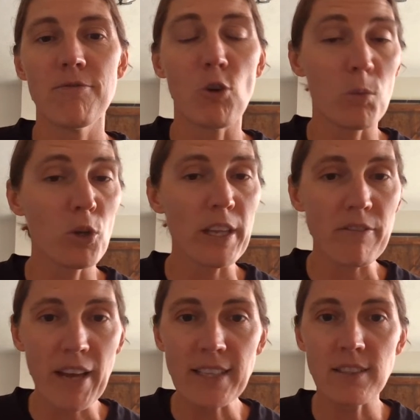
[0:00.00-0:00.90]
formal
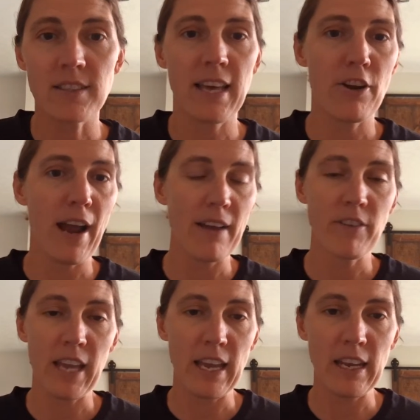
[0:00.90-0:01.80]
events that are
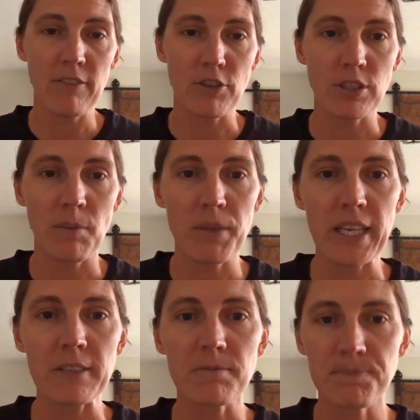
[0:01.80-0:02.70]
advocating for
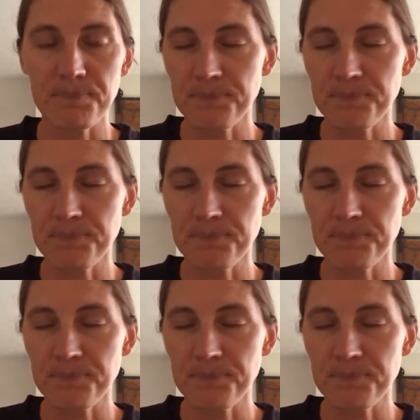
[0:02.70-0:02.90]
something.